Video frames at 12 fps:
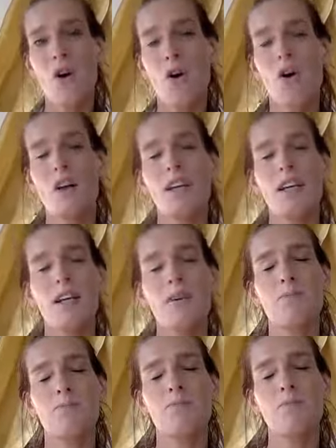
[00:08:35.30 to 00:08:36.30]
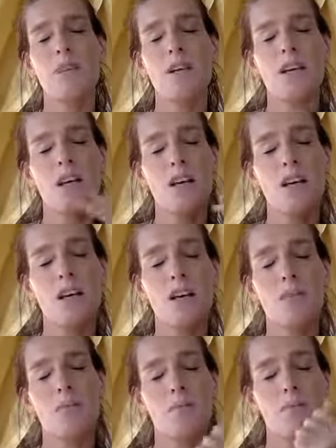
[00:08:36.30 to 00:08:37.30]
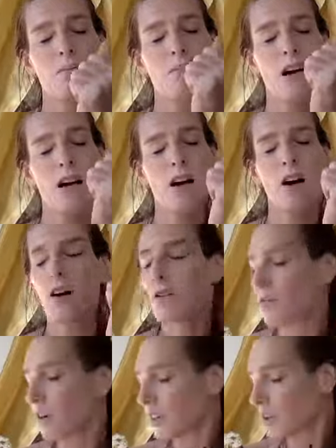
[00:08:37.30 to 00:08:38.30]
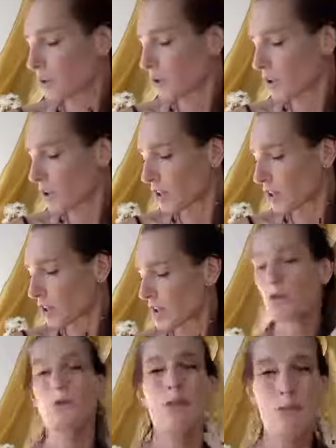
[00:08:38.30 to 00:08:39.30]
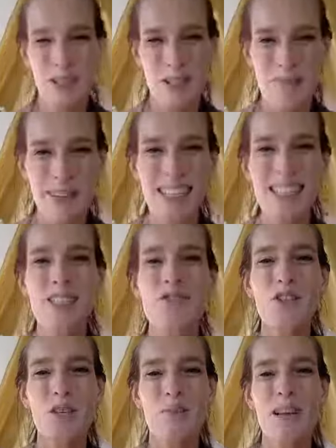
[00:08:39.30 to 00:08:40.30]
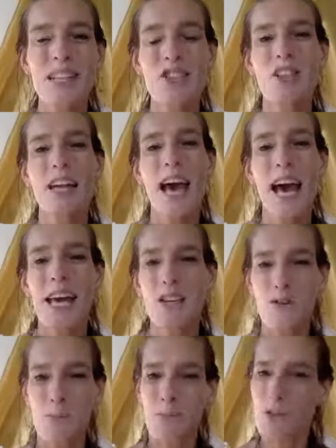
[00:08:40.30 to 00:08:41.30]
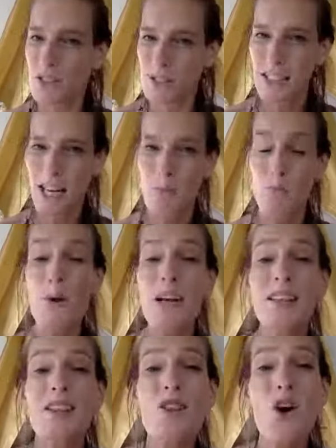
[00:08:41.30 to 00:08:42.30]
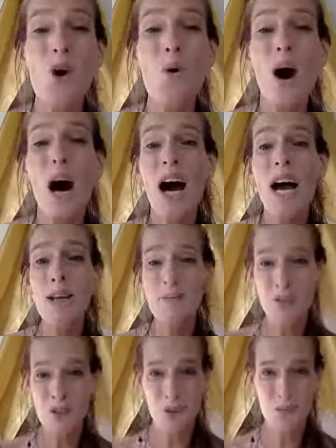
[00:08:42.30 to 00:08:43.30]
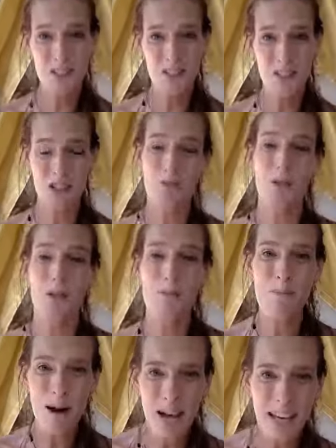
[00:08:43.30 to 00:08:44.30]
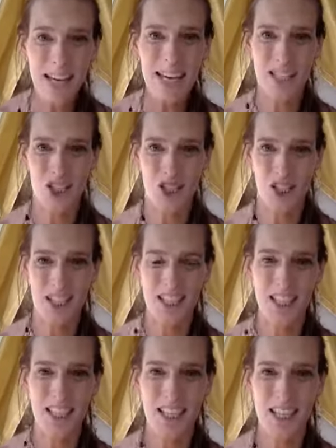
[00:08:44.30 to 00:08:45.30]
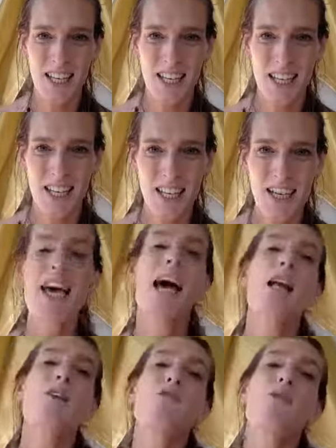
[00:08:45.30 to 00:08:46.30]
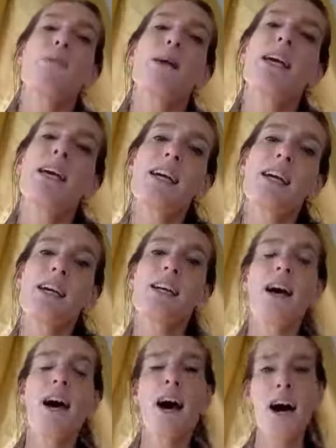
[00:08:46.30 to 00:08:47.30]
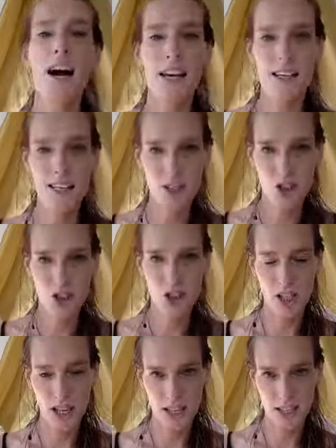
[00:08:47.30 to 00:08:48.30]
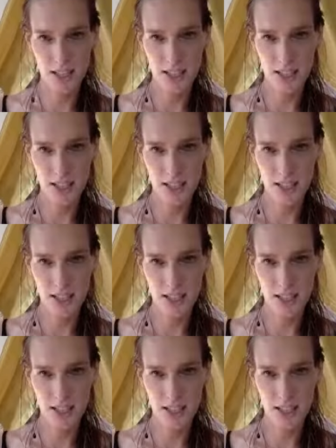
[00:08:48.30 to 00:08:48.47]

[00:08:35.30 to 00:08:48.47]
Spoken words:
or the I can't find the word, the responsibility for the pleasure in the hand of the person that I'm with. No, I'm so in touch with my energy, and from here I share.